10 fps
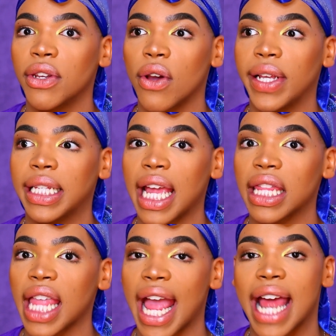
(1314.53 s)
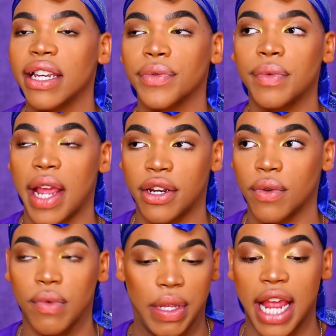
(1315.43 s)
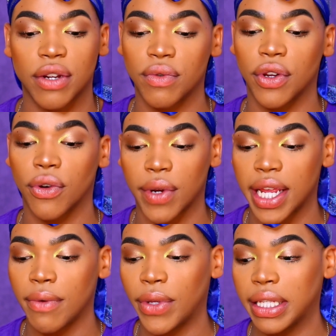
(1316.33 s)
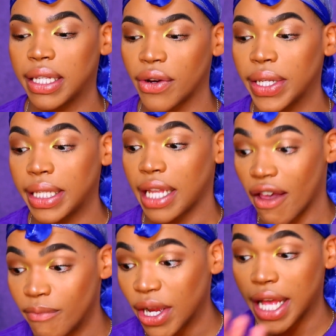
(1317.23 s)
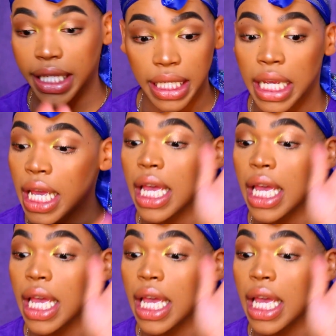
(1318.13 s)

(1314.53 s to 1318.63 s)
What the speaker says: You know, it's not like I don't agree with certain stuff, because